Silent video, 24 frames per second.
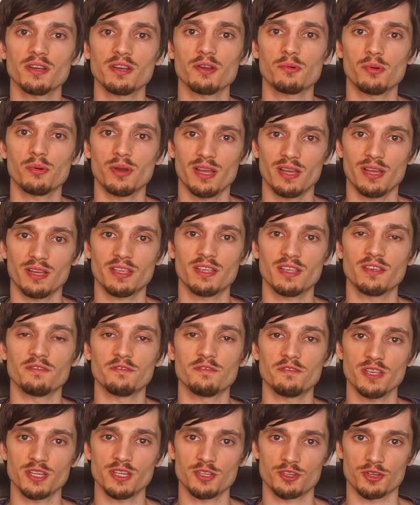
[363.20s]
quirky
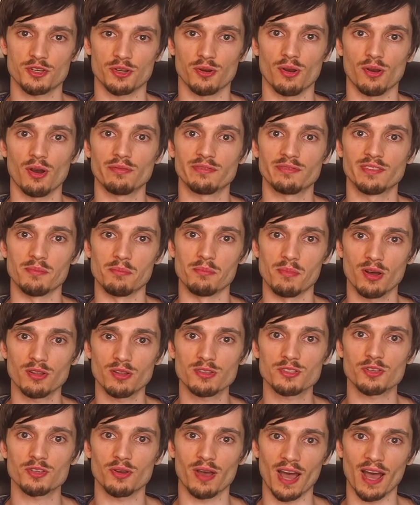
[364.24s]
feature of the
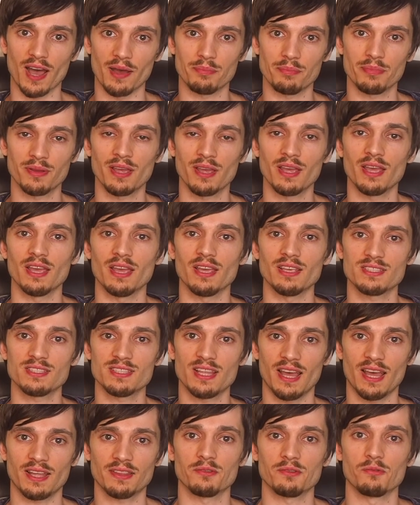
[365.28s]
Monzo app is
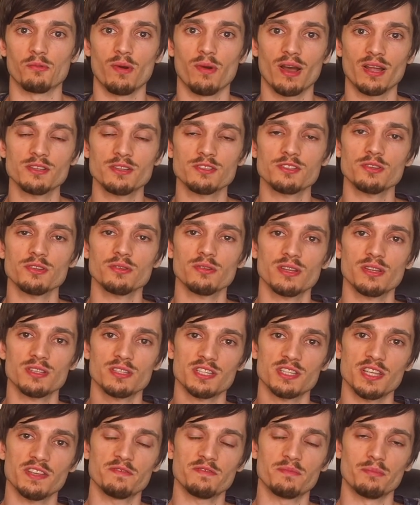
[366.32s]
that once you
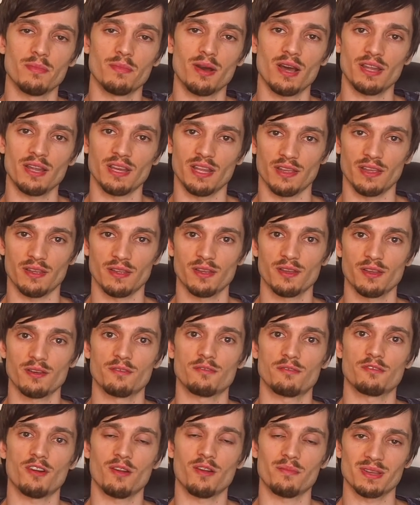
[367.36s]
receive money
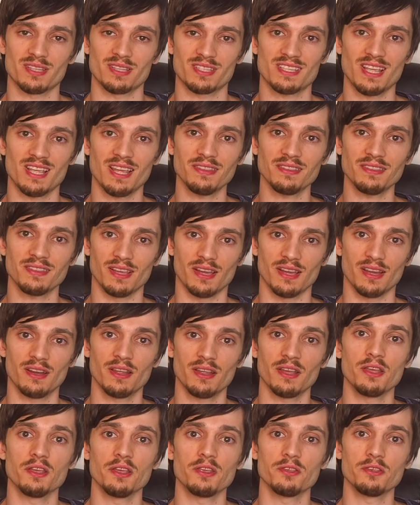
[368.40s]
from a sender,
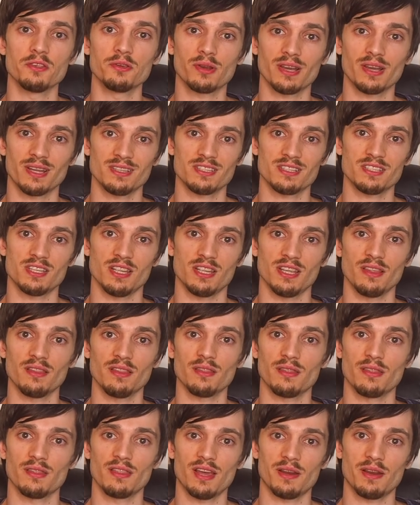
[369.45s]
you can see
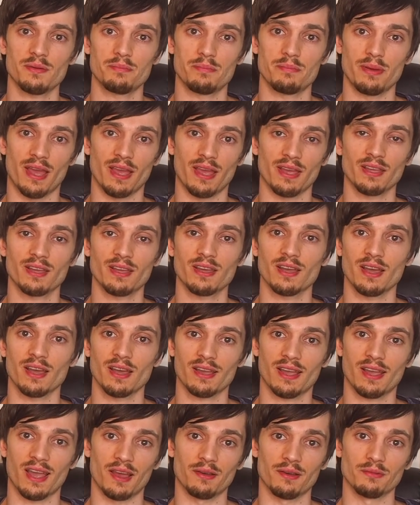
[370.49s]
their bank
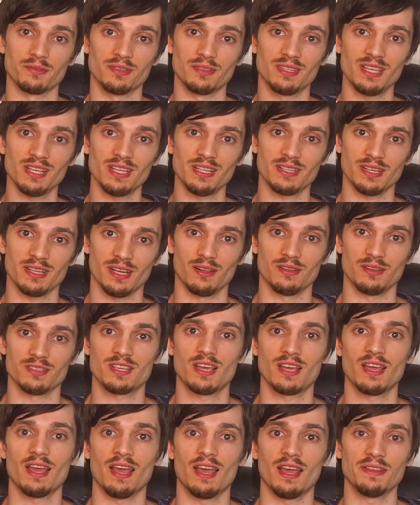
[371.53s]
account details,
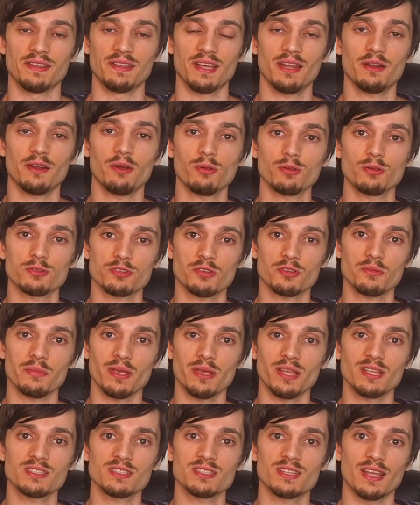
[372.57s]
and that also
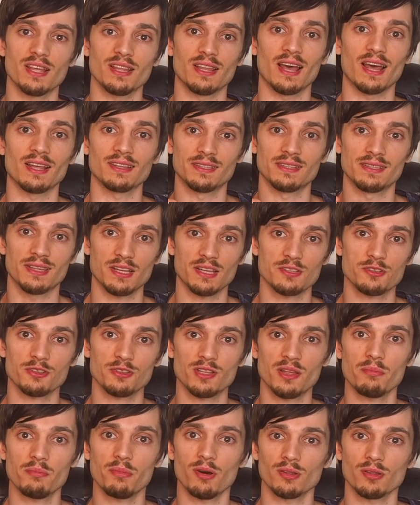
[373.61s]
means that at the touch of the
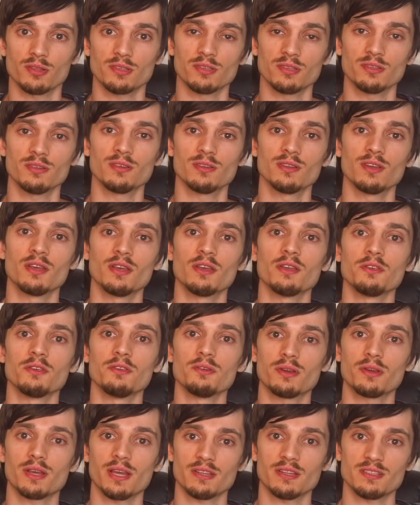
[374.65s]
button you
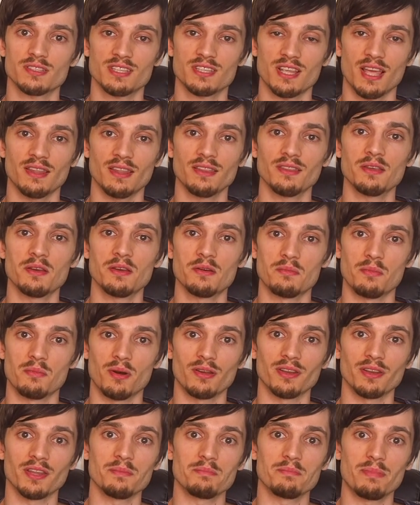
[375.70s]
can send
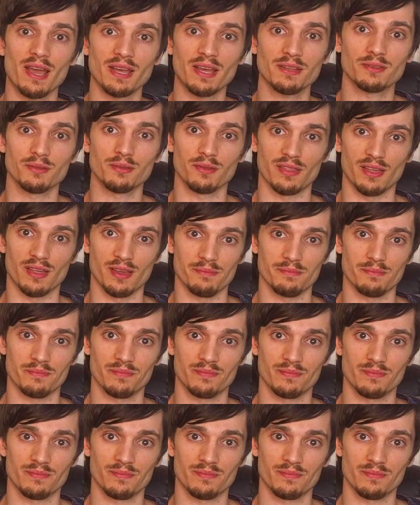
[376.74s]
money back to them.